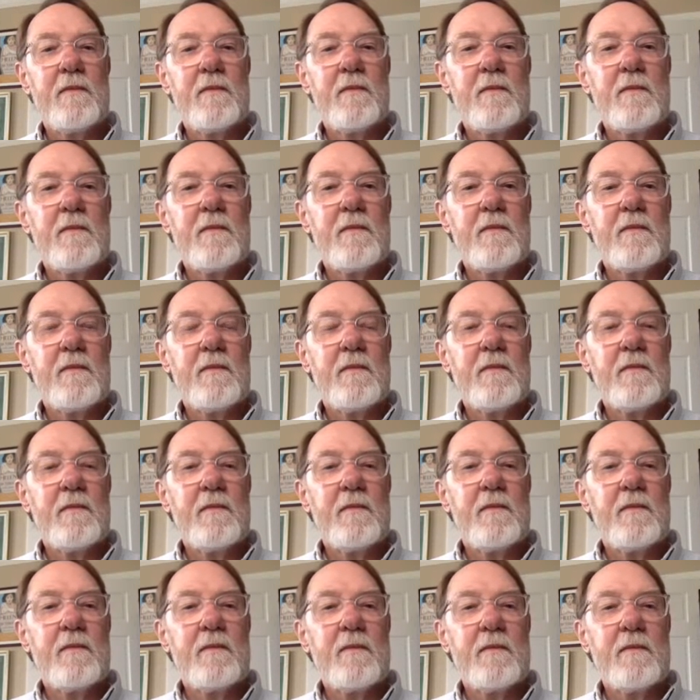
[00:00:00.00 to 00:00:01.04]

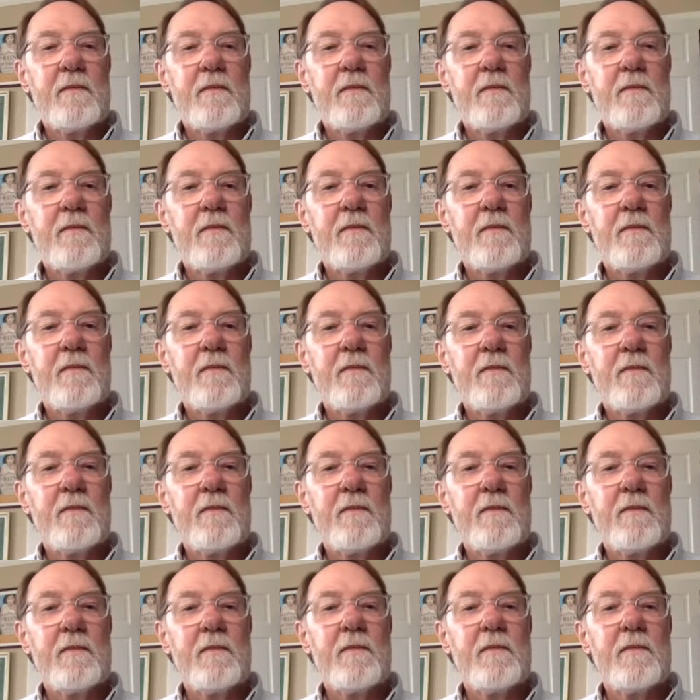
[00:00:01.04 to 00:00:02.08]

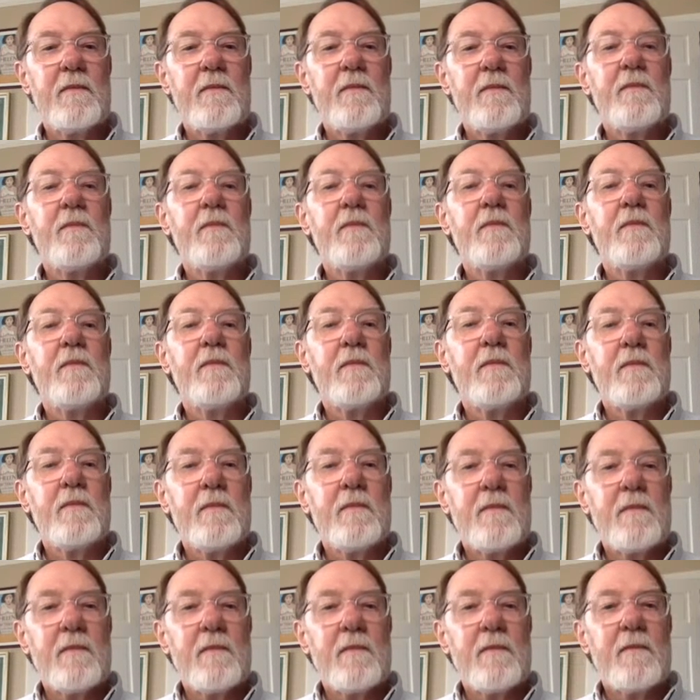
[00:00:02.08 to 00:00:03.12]

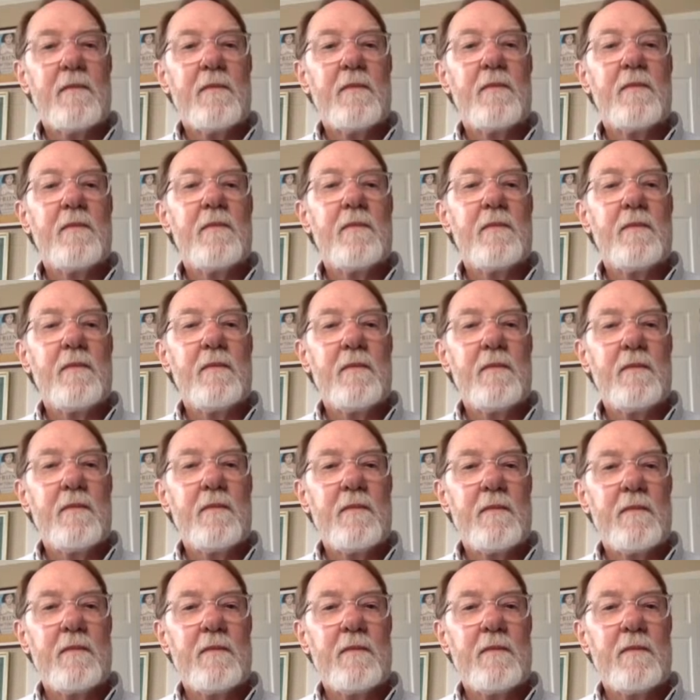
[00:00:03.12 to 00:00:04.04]
No words are spoken by the person on screen.